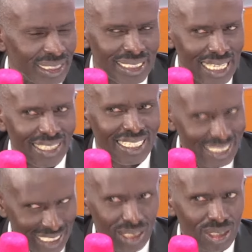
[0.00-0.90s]
Yeah, there's
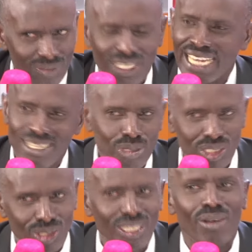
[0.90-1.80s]
a lot of, and we
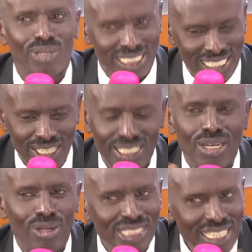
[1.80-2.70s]
saw there was there
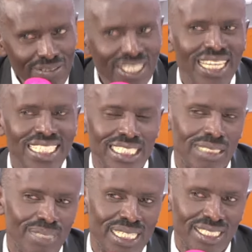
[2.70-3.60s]
was every
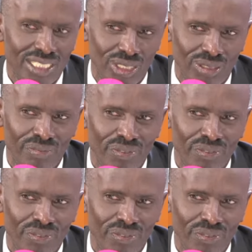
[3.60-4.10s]
legitimate reason